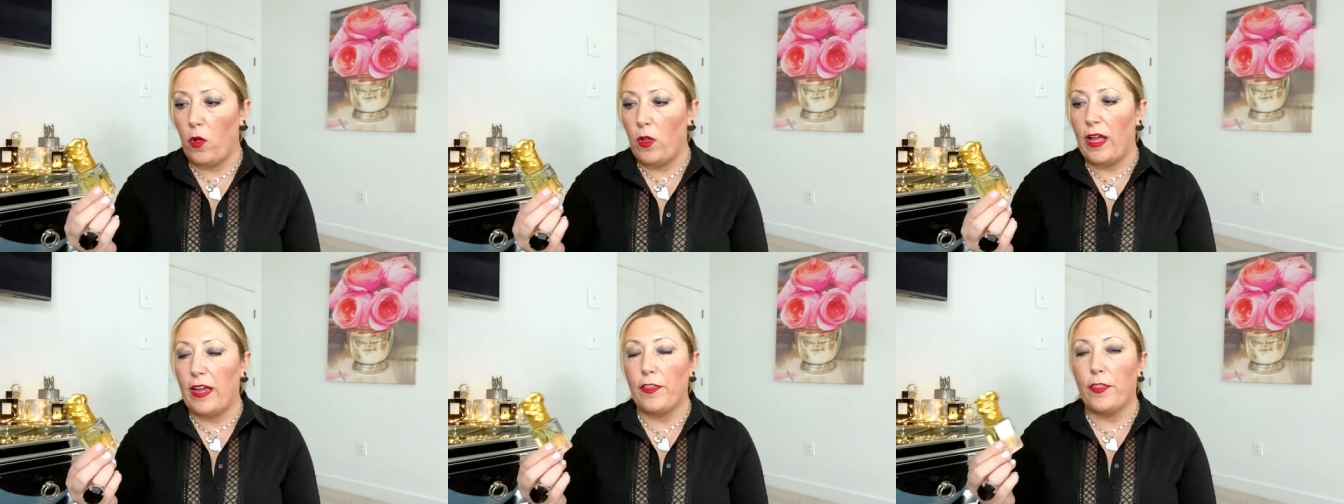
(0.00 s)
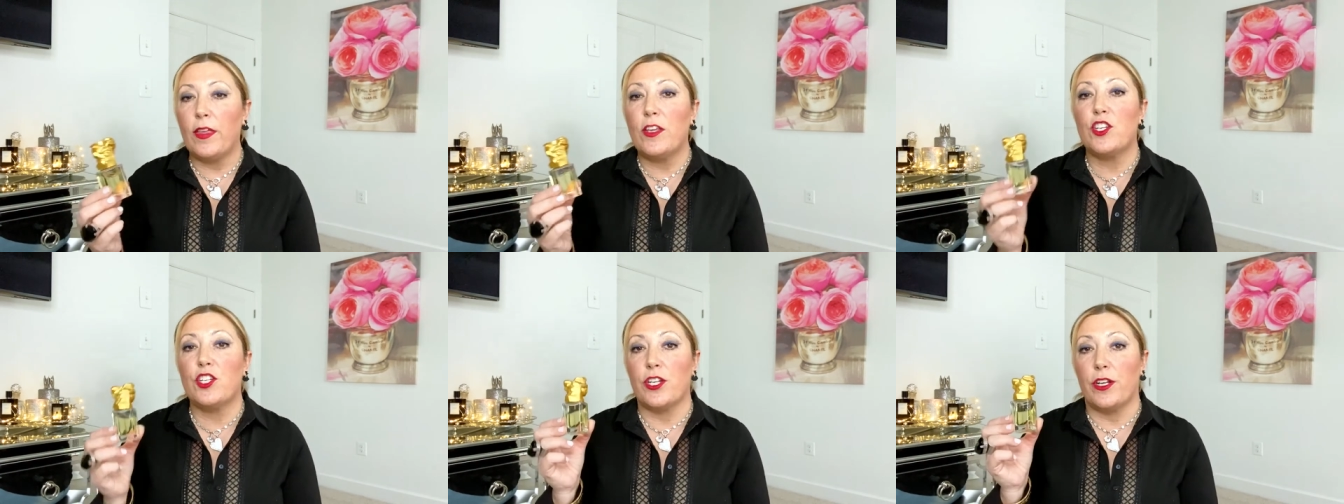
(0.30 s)
I
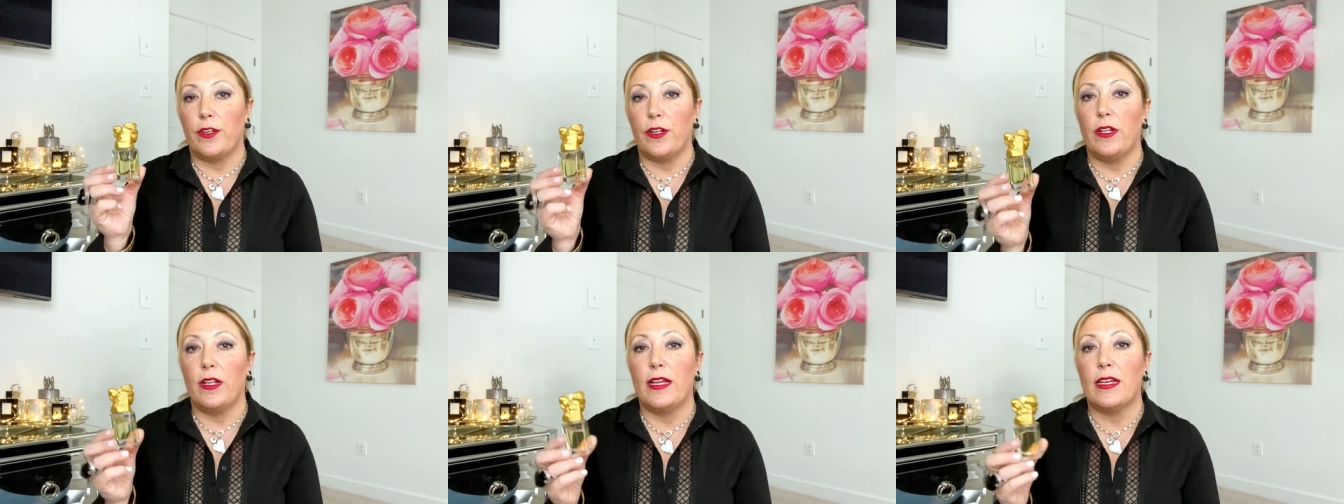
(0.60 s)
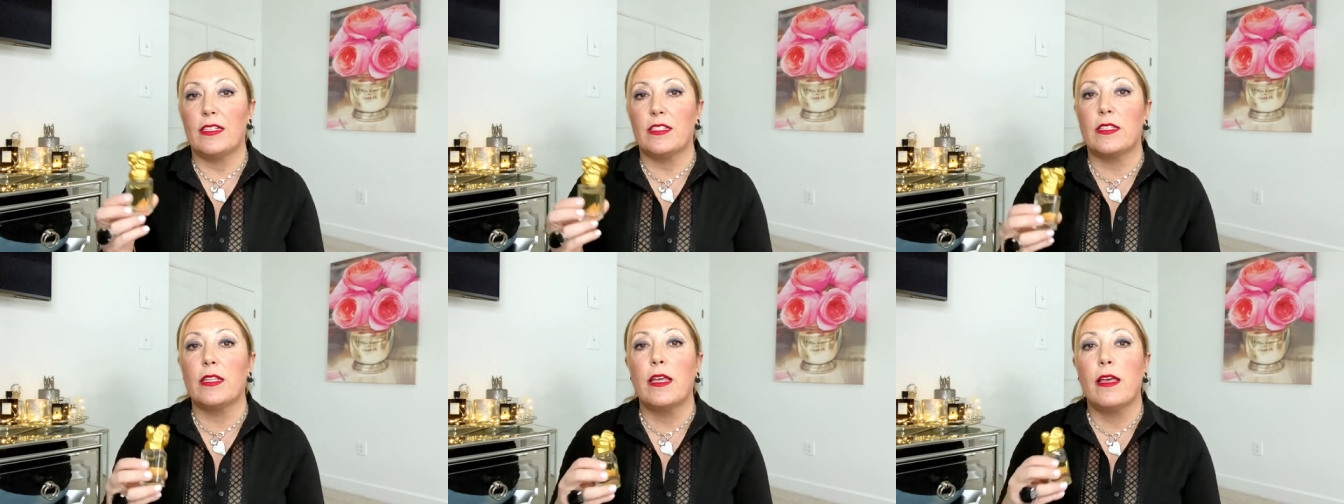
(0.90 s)
think Chanel
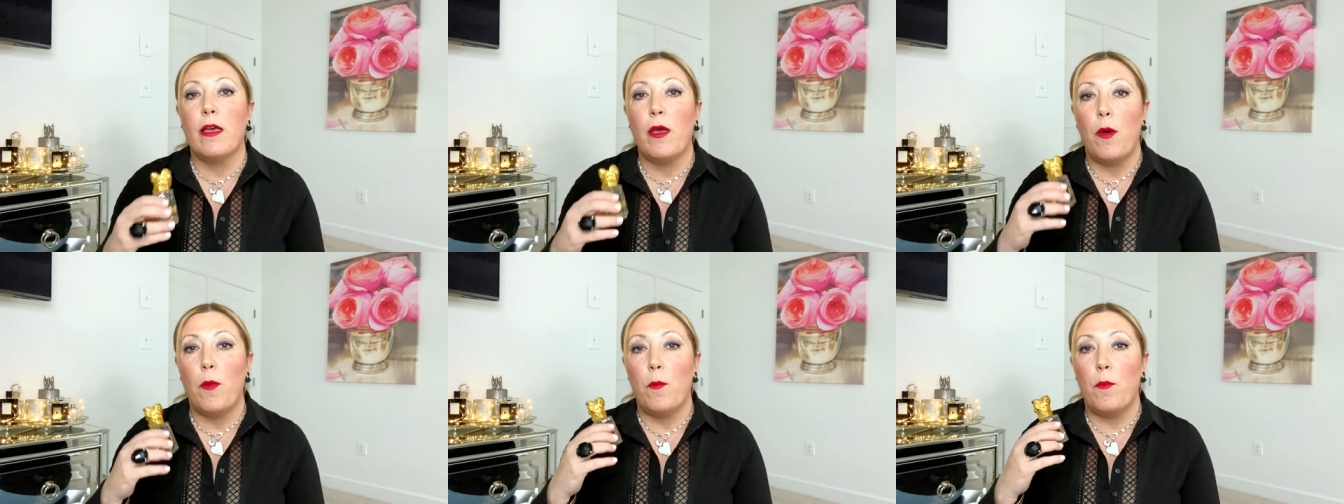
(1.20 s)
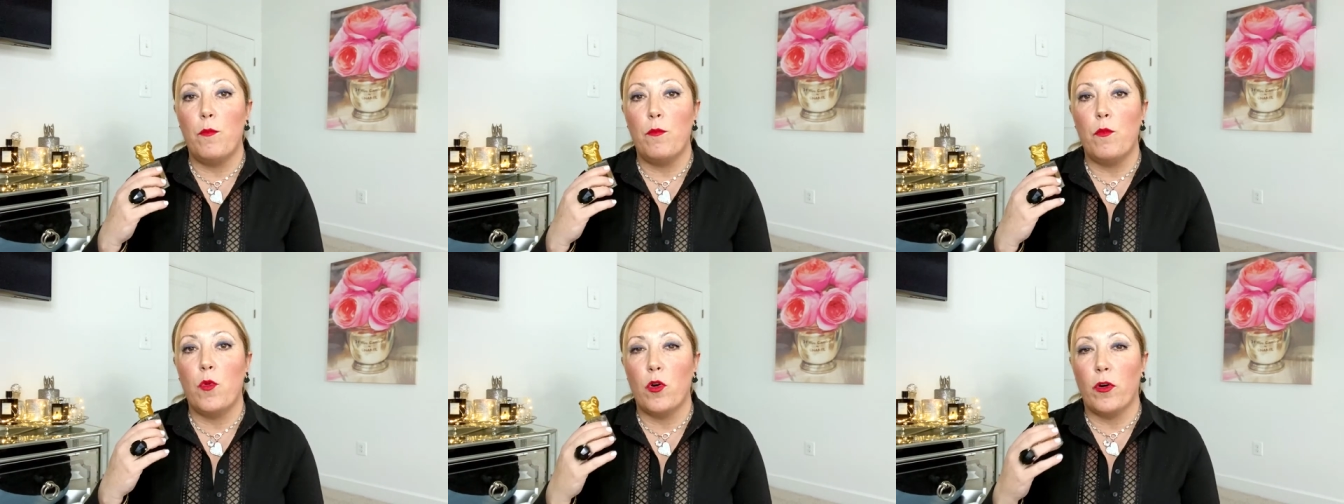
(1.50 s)
has
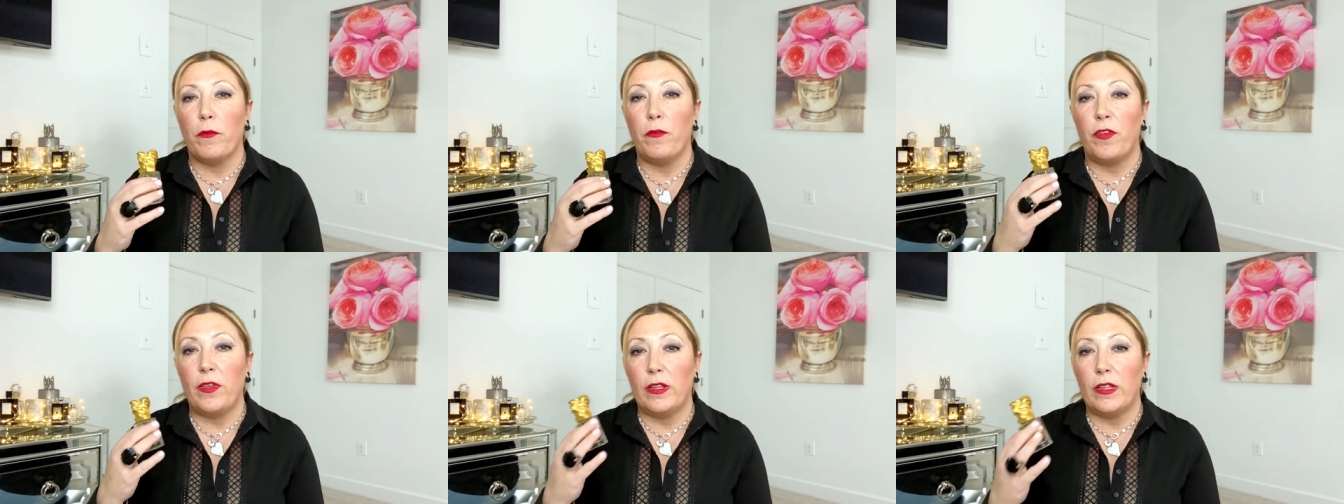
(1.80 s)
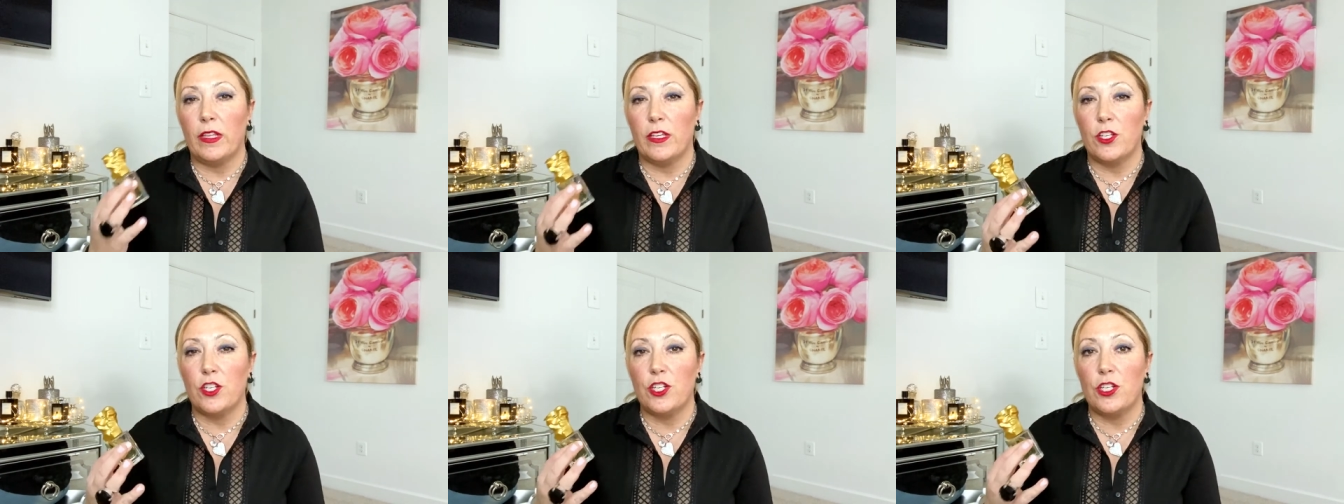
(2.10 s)
more
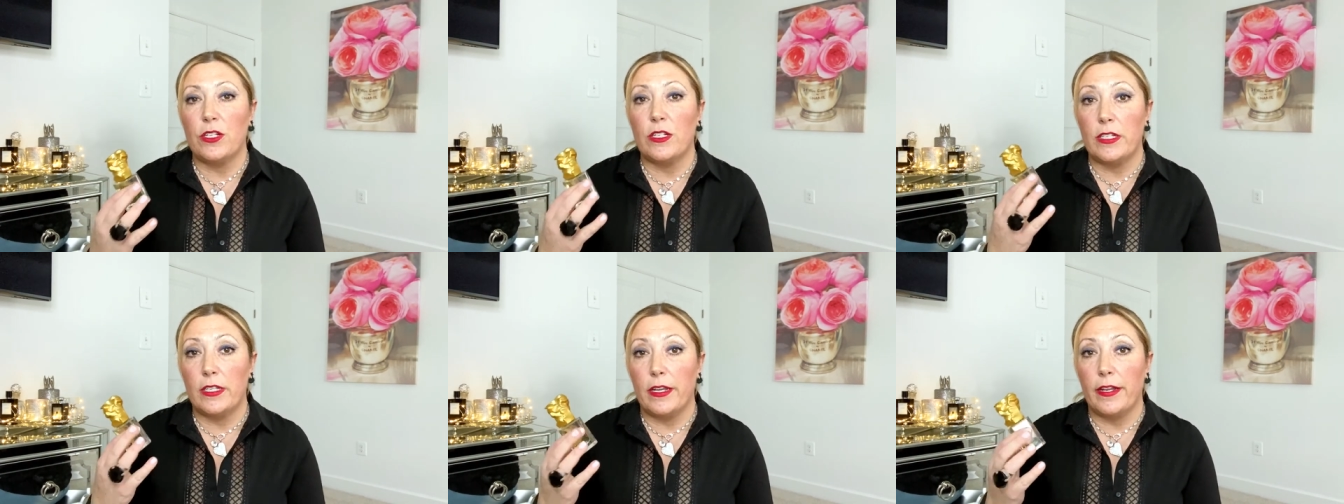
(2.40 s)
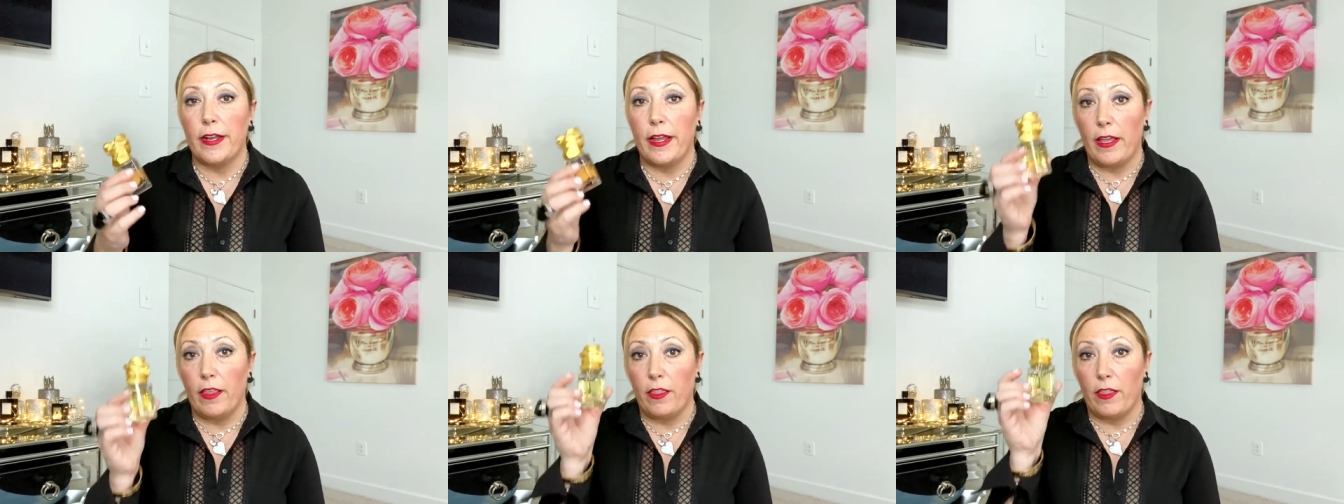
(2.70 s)
vintage
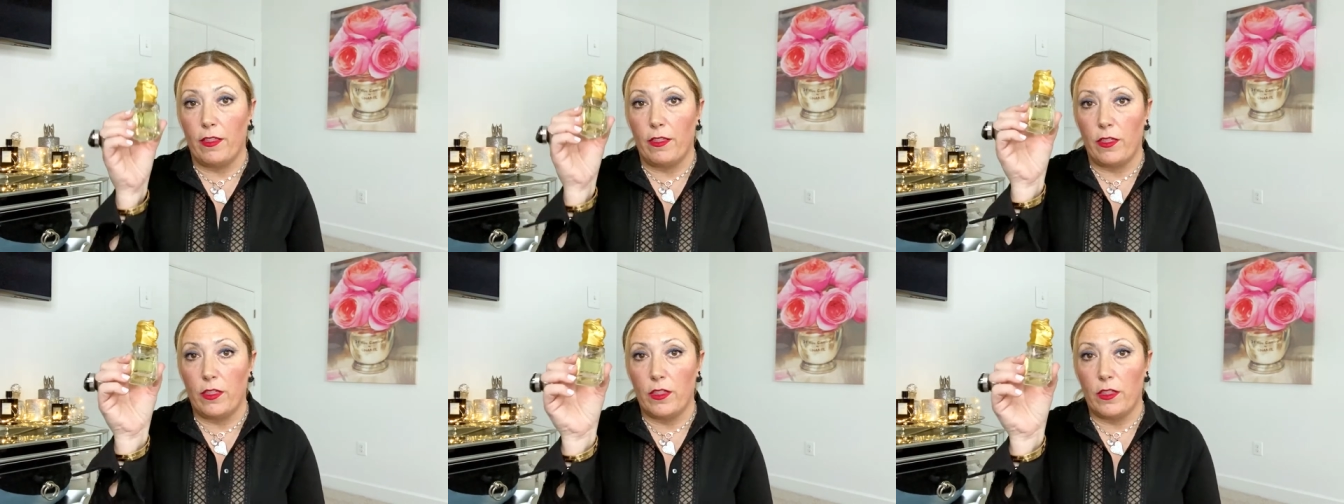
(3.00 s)
DNA than